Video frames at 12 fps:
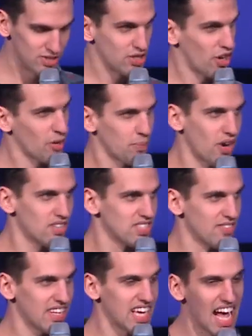dark parts
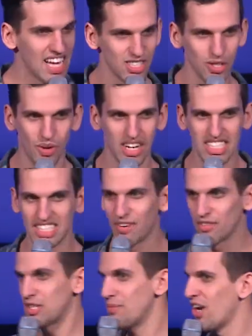of the castle where he's
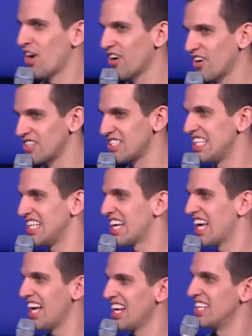never to be heard or seen
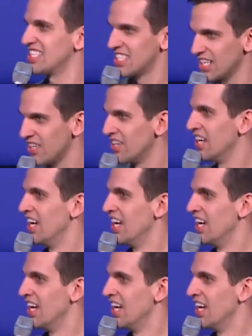again until